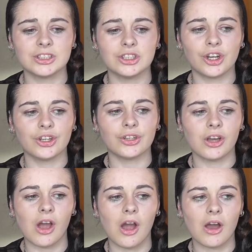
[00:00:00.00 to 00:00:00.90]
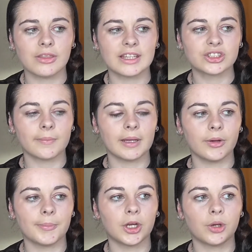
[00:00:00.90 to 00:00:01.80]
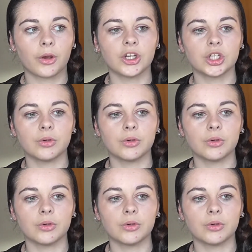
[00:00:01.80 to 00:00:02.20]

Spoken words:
You know, there's so many women who won't